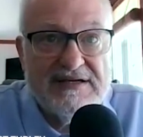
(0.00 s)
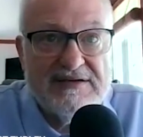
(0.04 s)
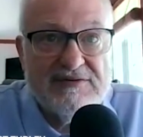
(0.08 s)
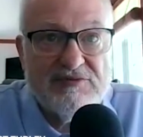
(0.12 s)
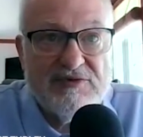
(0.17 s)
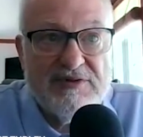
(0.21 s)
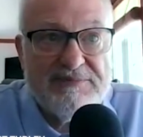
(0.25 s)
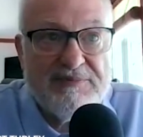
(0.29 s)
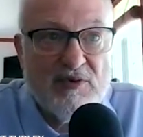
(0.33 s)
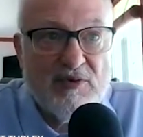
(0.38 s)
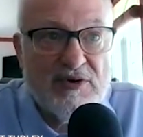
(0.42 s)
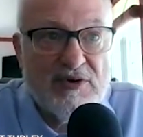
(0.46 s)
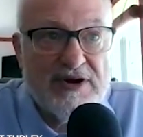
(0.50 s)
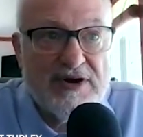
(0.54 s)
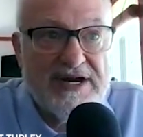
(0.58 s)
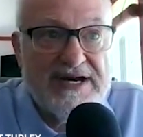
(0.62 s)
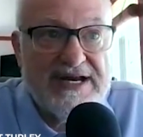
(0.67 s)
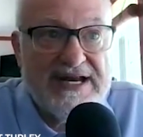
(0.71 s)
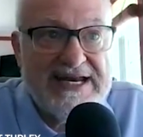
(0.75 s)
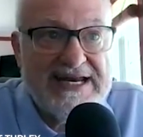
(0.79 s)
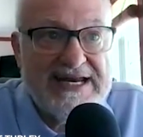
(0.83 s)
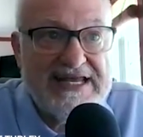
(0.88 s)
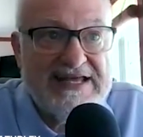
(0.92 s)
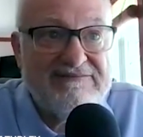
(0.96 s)
reported
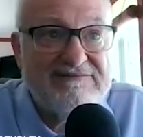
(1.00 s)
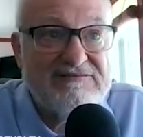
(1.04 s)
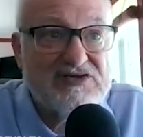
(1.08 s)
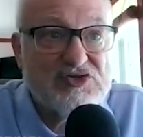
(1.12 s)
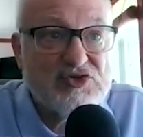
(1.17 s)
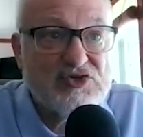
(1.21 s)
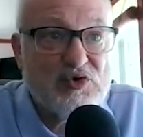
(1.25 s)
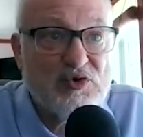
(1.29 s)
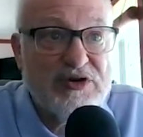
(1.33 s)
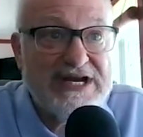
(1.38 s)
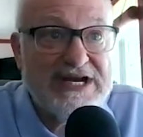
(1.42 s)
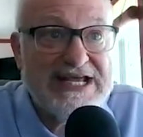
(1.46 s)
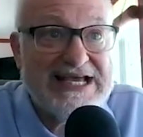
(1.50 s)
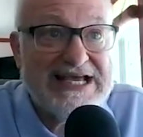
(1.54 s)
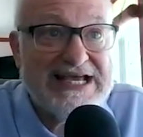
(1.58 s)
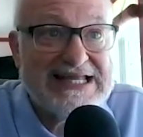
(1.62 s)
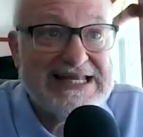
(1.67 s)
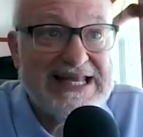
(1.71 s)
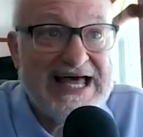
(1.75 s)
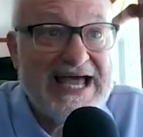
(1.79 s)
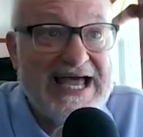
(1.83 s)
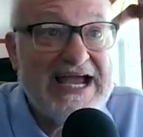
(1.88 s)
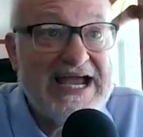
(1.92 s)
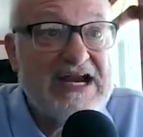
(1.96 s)
an inventory
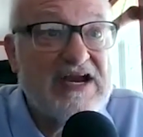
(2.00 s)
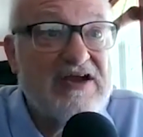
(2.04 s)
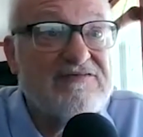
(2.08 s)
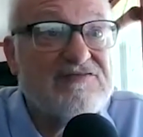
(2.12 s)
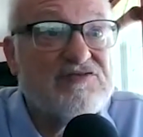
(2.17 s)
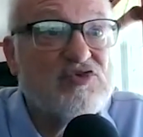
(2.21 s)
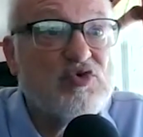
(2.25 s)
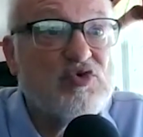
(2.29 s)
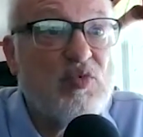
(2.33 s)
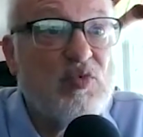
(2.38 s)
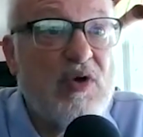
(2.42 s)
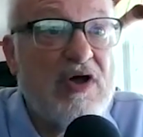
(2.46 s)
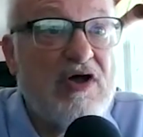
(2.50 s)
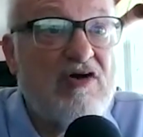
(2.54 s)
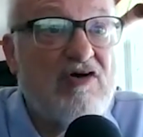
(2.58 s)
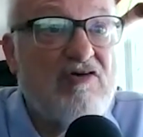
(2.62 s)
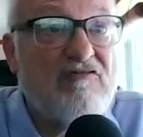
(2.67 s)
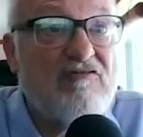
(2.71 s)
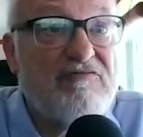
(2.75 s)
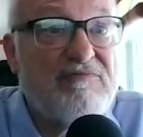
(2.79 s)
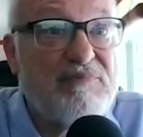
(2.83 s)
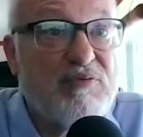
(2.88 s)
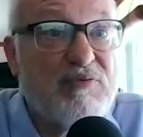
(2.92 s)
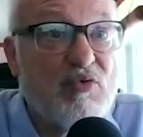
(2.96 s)
decline of
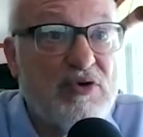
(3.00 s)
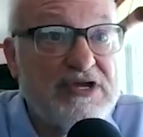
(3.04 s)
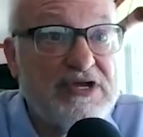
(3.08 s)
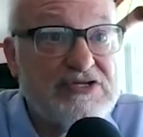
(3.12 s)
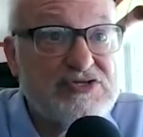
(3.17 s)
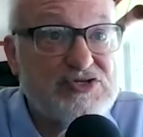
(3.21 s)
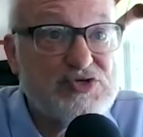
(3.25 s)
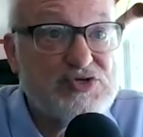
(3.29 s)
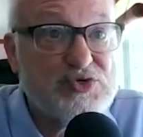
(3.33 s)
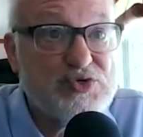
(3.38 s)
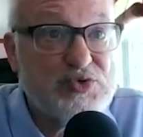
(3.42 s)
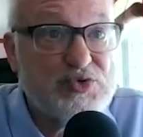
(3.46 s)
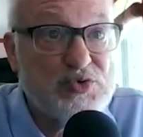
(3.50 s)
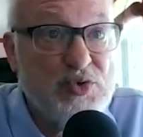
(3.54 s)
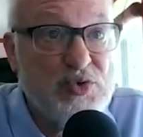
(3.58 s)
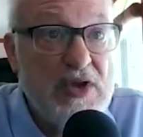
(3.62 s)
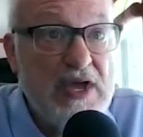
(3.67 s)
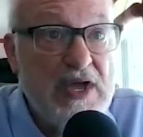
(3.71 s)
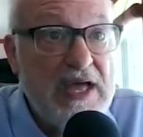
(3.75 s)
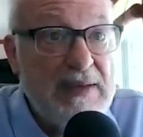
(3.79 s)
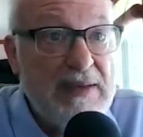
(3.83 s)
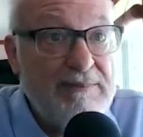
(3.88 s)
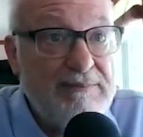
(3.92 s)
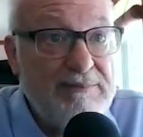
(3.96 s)
12.2
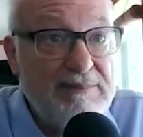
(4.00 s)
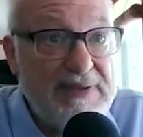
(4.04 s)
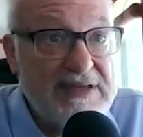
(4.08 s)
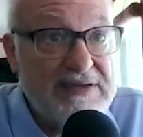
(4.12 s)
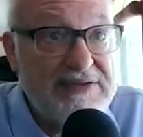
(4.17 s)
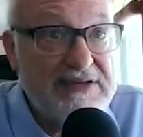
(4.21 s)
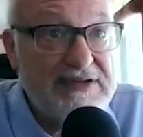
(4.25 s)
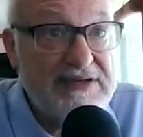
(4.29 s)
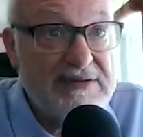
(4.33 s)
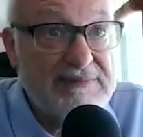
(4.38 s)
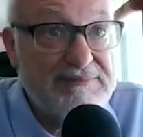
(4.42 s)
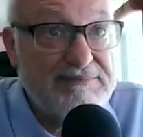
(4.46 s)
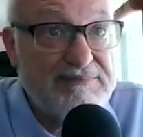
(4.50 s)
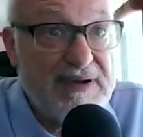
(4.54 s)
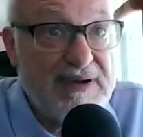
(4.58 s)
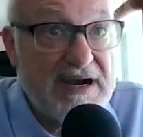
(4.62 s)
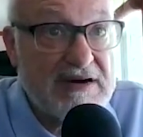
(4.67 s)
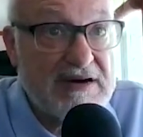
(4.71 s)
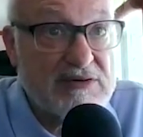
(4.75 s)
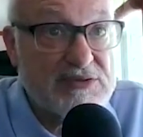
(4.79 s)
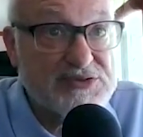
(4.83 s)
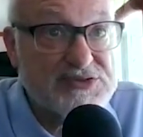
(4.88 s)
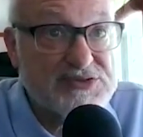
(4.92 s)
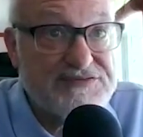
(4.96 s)
million
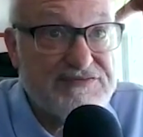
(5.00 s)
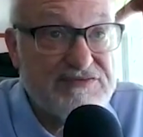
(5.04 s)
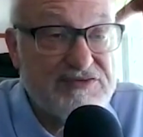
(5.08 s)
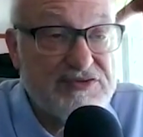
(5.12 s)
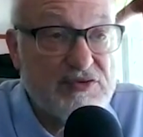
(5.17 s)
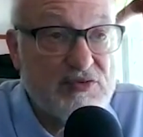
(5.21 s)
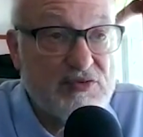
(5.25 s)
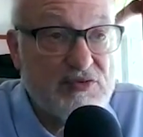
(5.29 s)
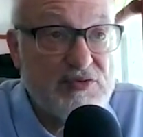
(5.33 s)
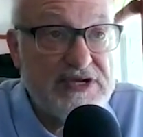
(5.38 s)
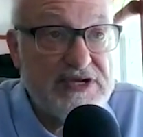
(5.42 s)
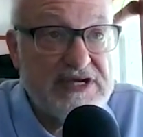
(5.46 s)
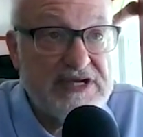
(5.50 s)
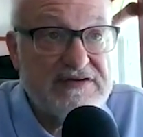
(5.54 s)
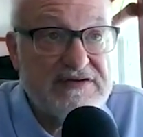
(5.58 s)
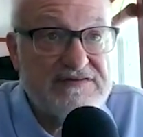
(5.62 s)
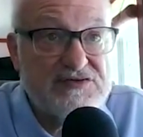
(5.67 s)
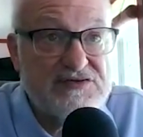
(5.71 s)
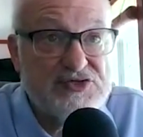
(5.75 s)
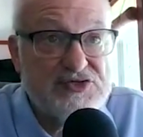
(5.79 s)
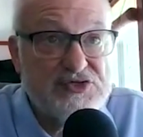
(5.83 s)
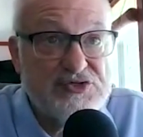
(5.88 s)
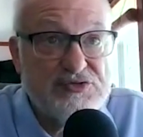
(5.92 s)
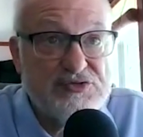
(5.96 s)
barrels for the week
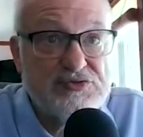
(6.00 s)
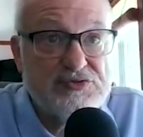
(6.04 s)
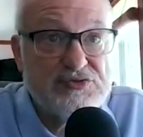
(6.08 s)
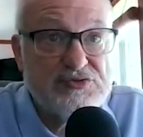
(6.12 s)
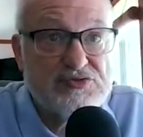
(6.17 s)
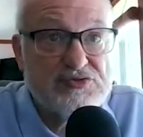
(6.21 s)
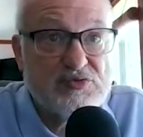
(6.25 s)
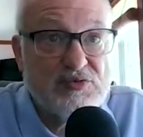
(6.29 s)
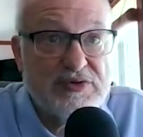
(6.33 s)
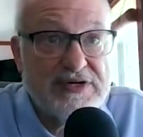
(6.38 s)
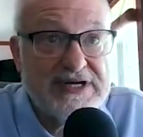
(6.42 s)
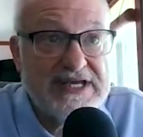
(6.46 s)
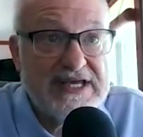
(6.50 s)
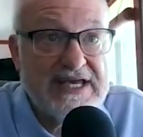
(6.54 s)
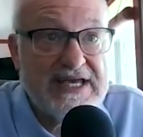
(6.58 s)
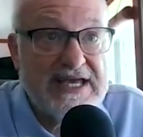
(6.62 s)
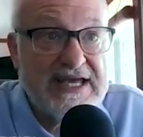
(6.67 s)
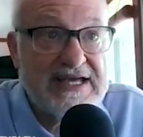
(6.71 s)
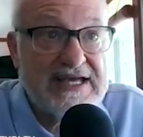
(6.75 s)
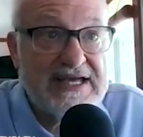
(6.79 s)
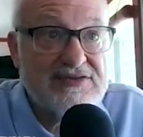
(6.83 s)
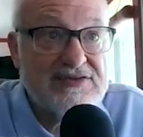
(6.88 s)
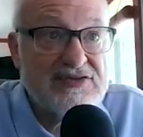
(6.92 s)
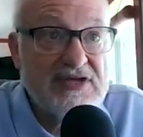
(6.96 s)
of June
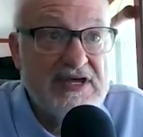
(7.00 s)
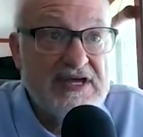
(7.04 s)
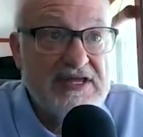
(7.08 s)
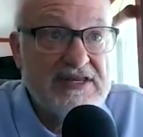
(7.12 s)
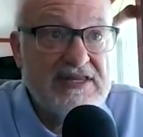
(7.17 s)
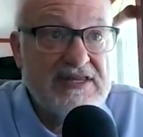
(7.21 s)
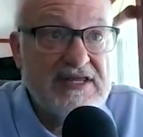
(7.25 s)
28th.